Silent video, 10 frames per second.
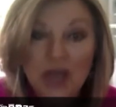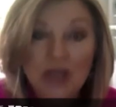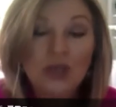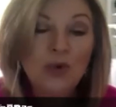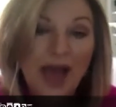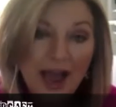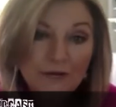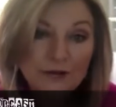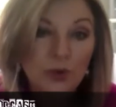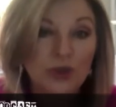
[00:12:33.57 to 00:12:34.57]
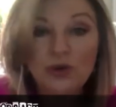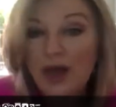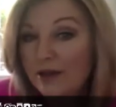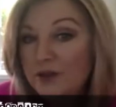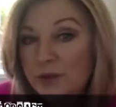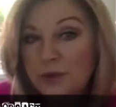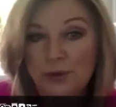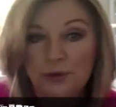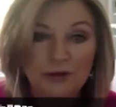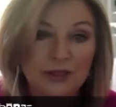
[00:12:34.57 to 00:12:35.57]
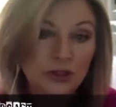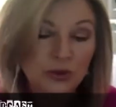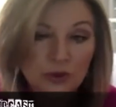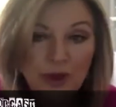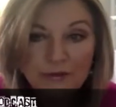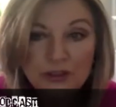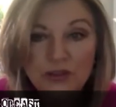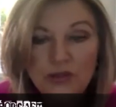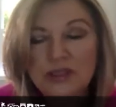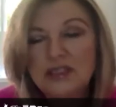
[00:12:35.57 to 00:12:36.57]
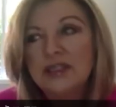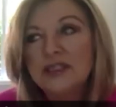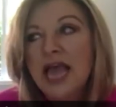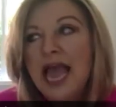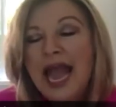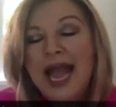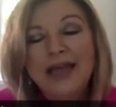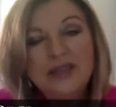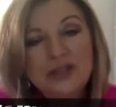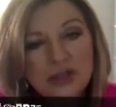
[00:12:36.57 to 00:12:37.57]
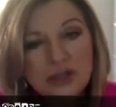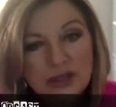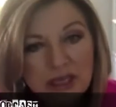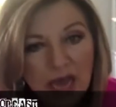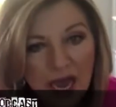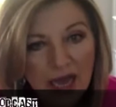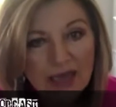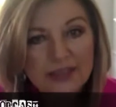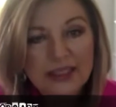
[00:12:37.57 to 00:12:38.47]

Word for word: you have to work you have to be a professional you have to do these things and it took mm. god